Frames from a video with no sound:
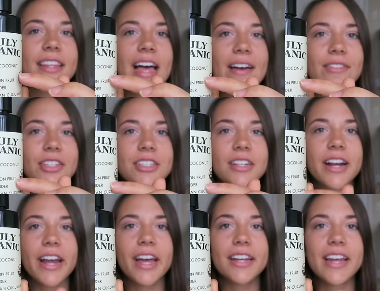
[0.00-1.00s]
lavender,
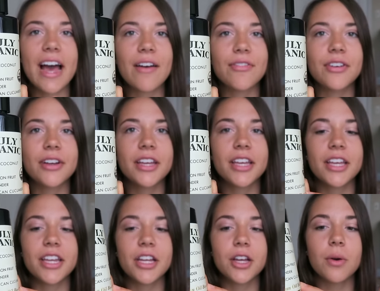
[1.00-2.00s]
and
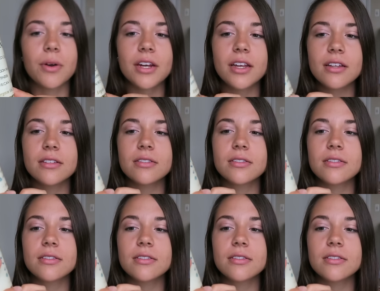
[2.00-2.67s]
African coconut.